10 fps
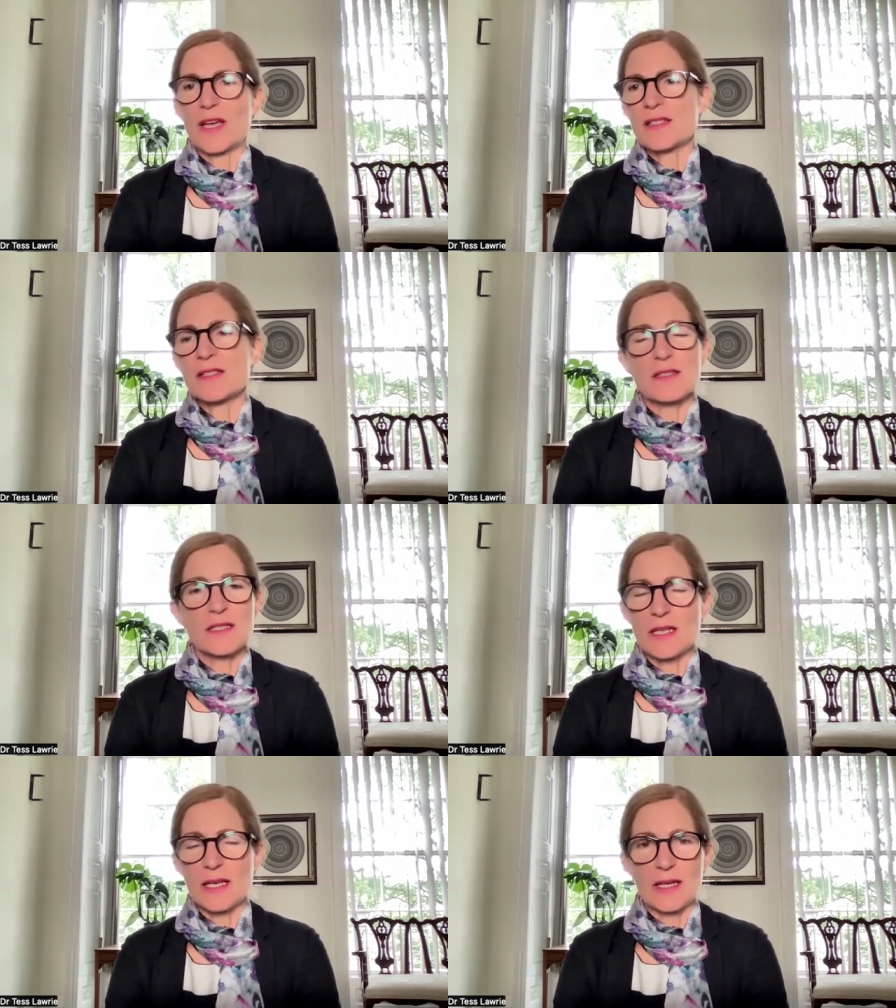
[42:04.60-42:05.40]

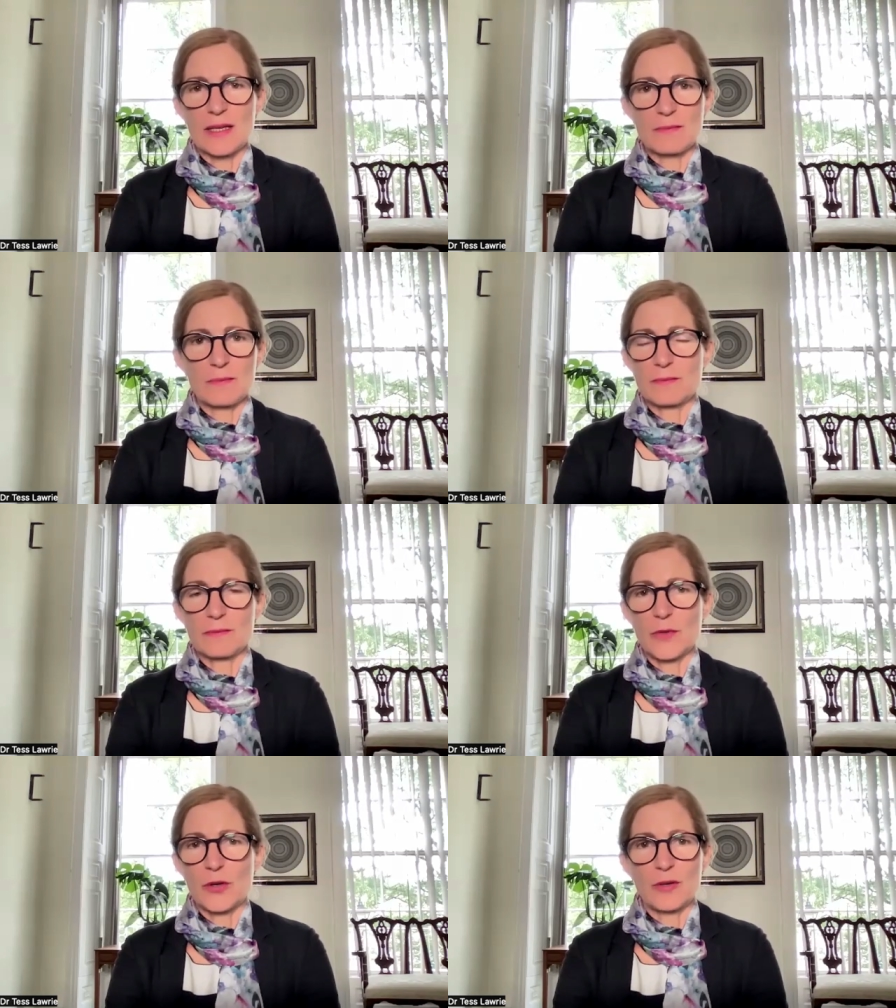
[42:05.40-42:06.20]
hasn't
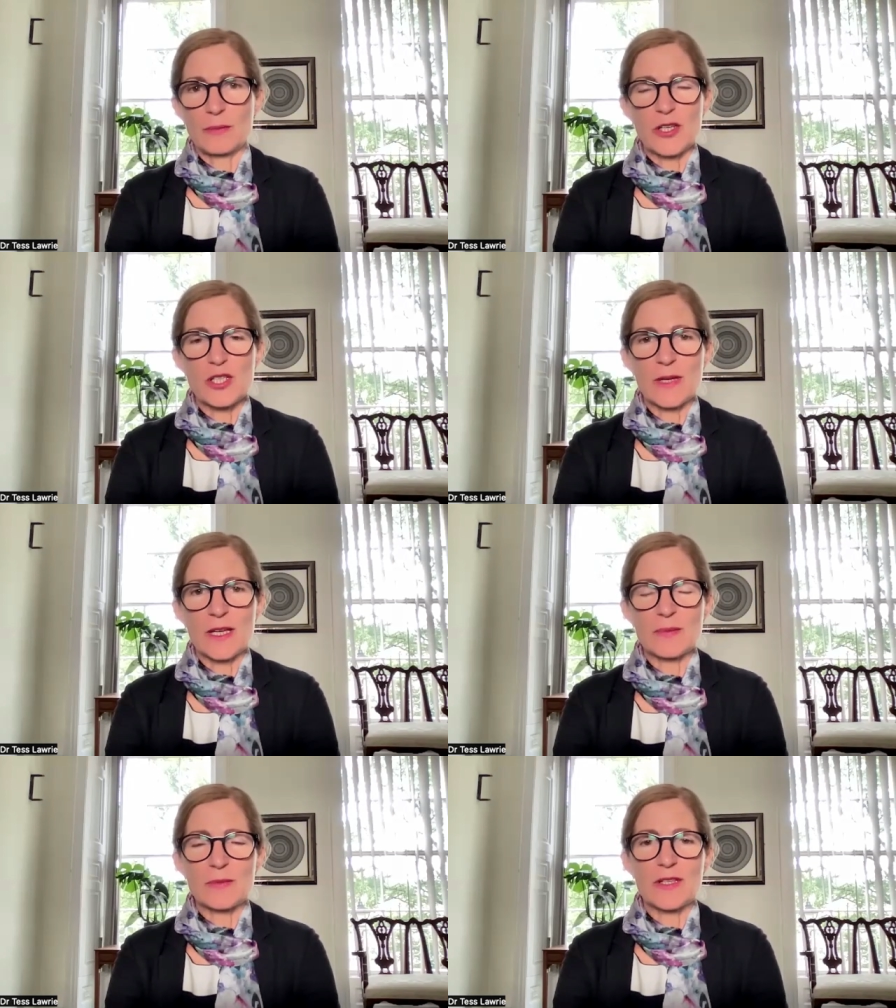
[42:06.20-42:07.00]
heard much
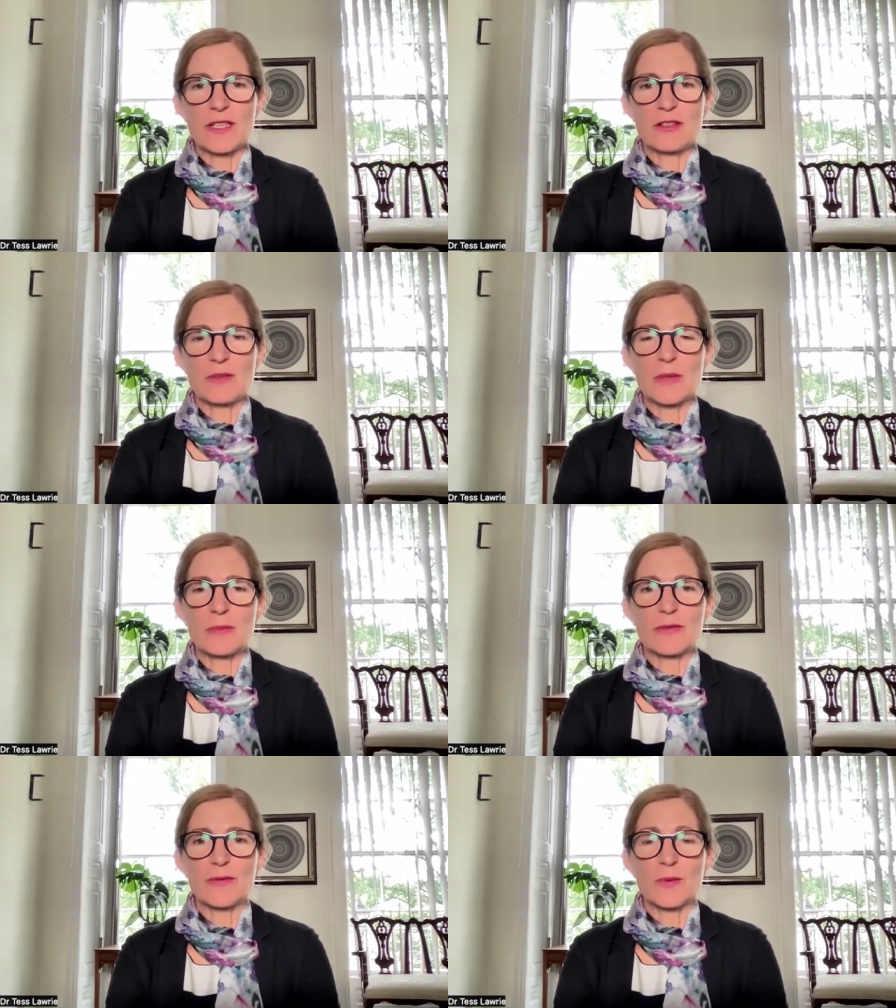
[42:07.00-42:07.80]
about hypnotherapy
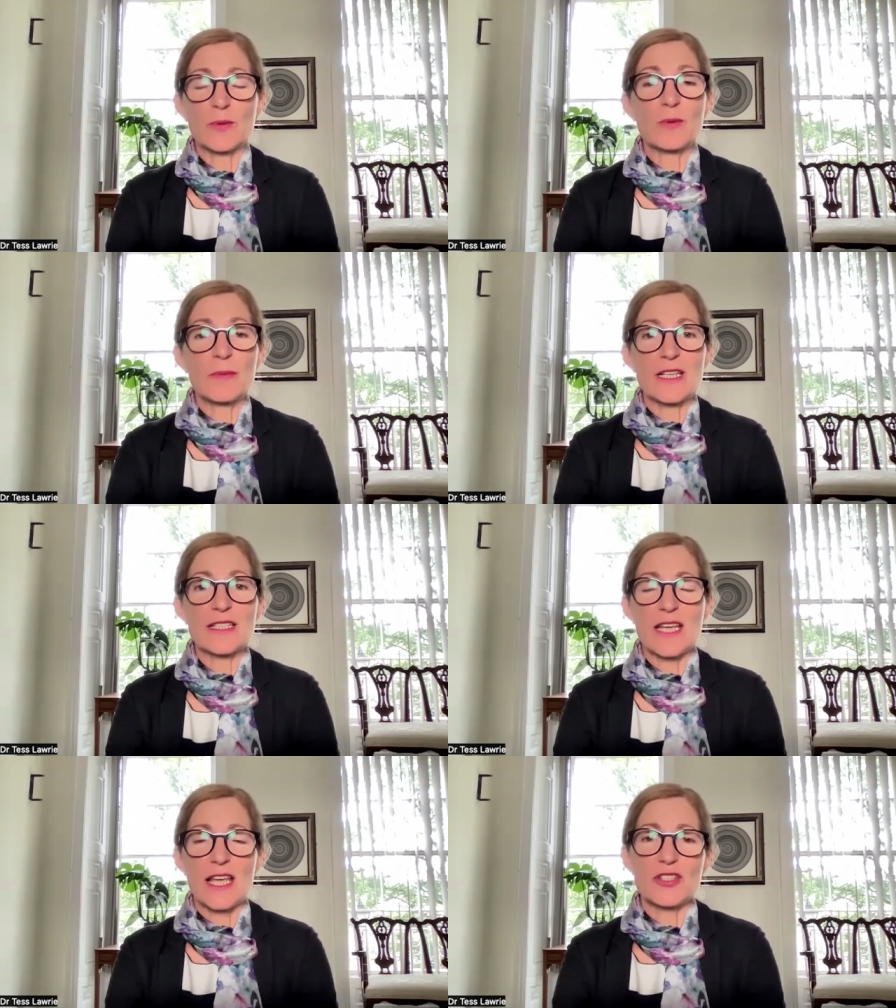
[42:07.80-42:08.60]
before or
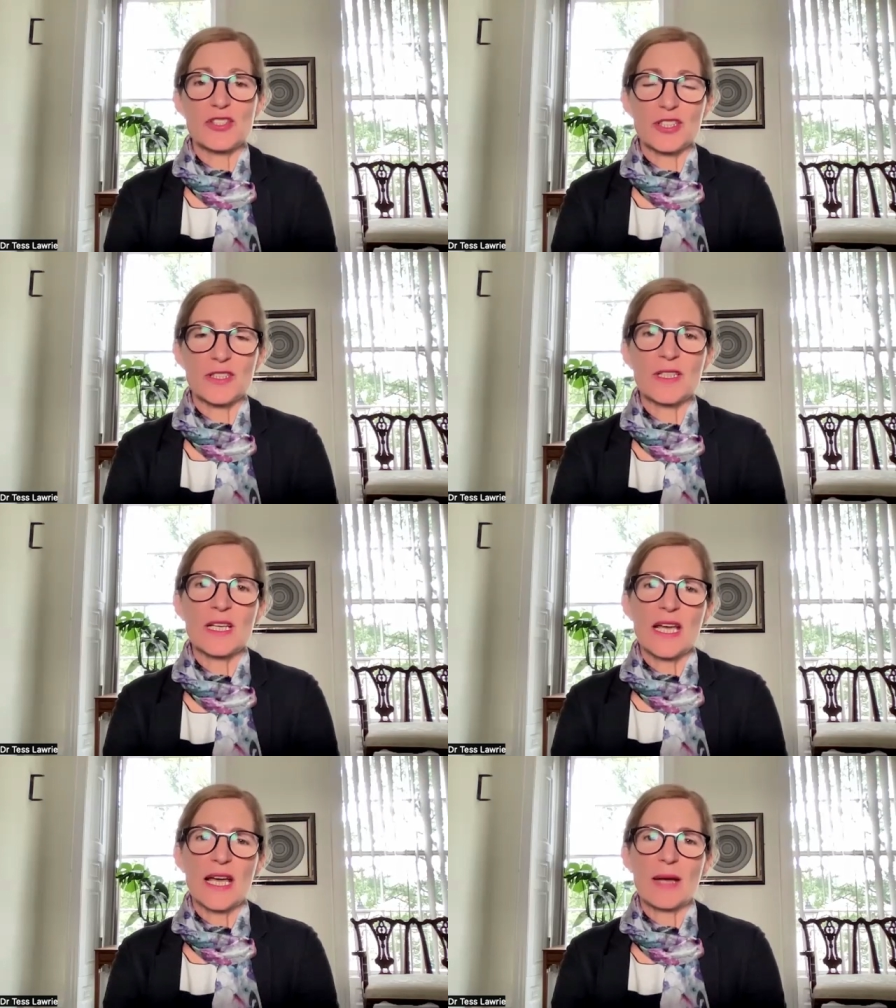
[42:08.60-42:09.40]
meditation,
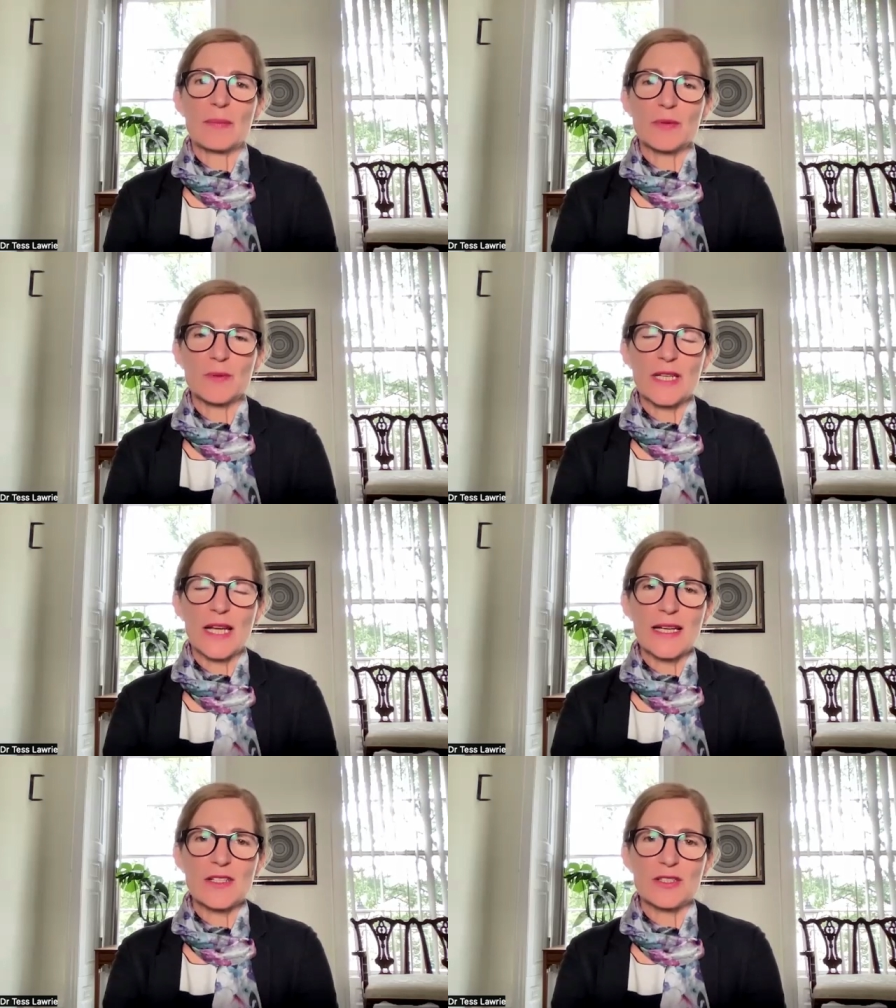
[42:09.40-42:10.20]
but would
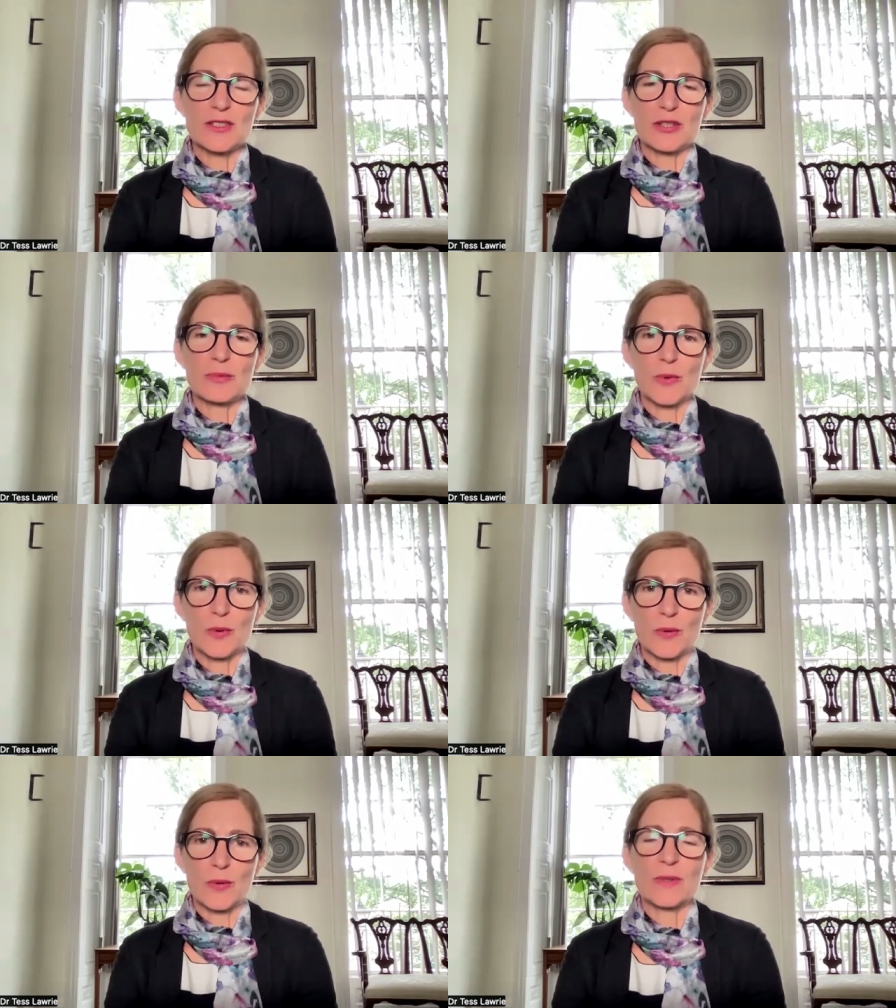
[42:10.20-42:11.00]
like to learn
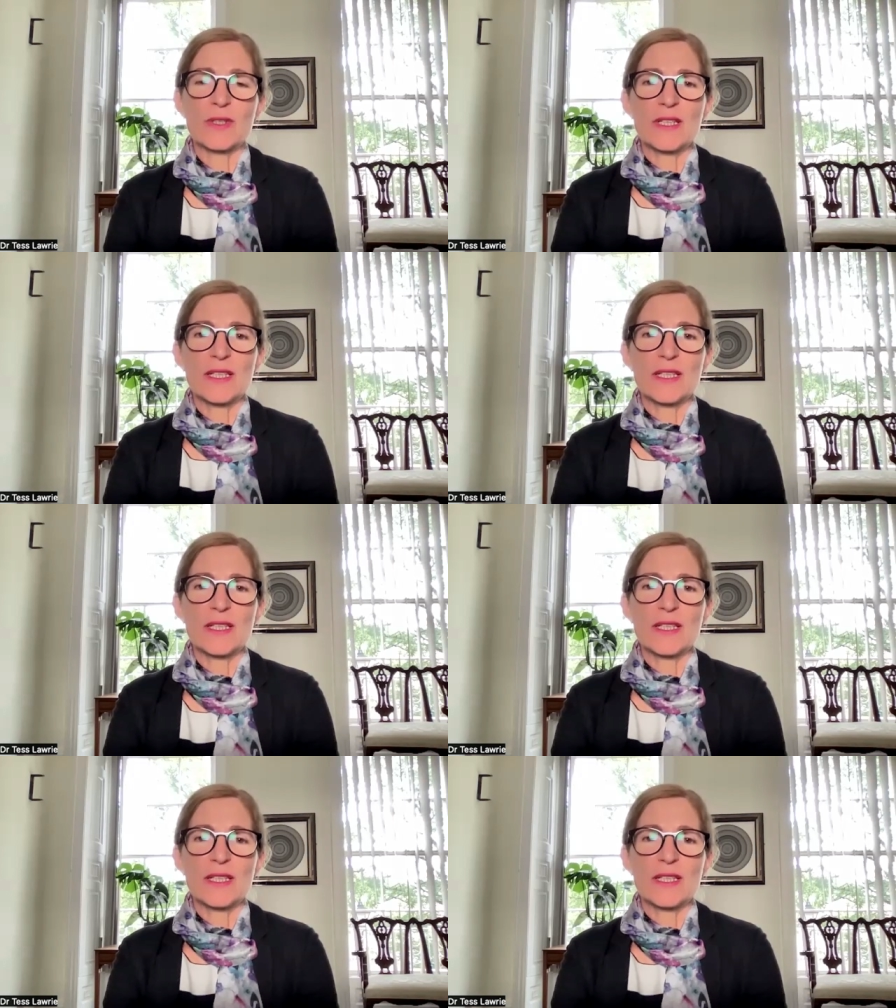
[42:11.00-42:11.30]
more?